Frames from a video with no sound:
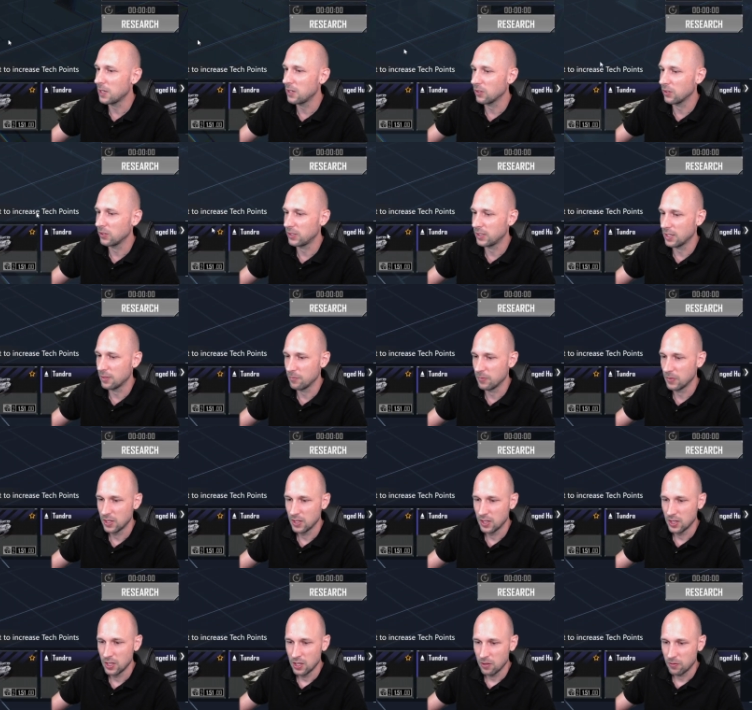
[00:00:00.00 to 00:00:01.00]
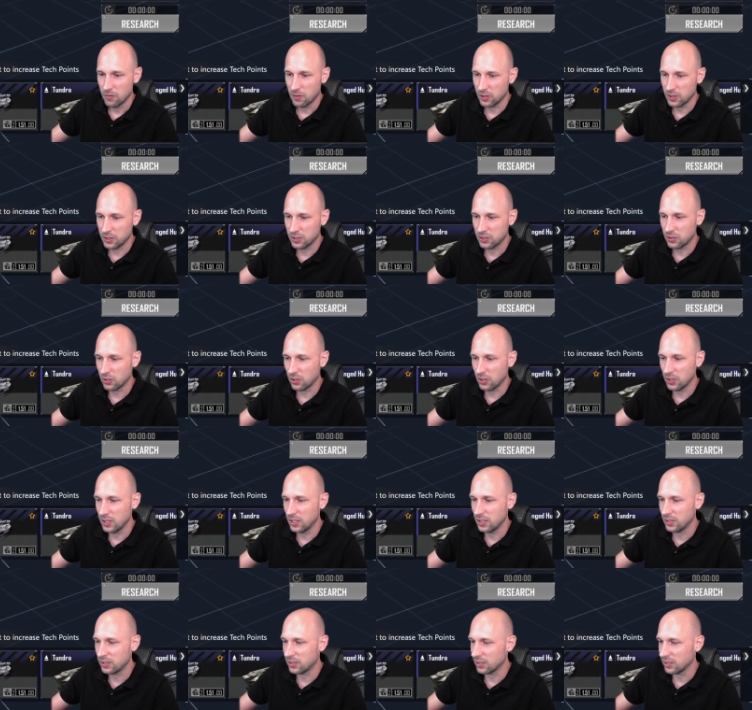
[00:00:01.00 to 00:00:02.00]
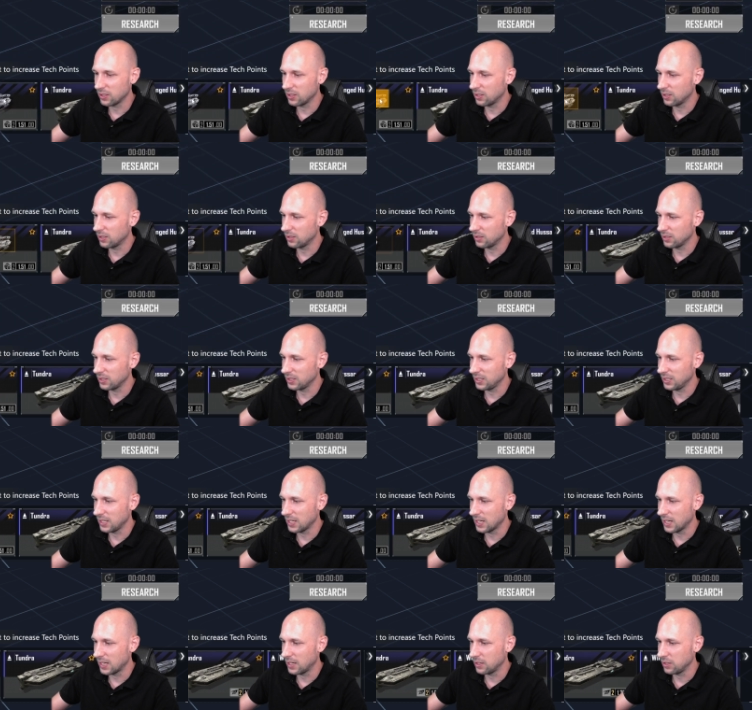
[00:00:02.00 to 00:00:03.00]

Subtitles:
on them. For destroyers, yeah,